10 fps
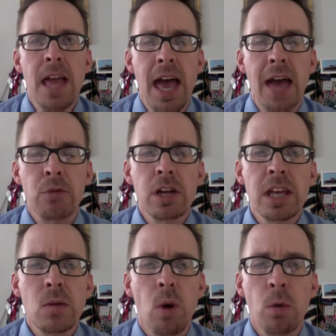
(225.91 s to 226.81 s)
And
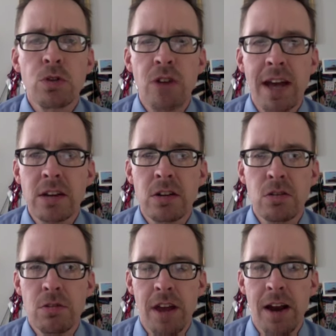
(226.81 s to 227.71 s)
really, what we're trying to do
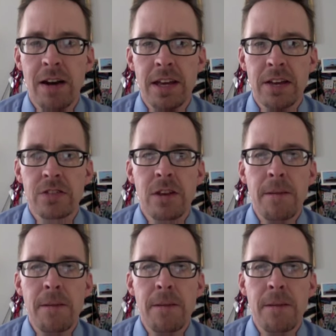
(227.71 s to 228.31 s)
there is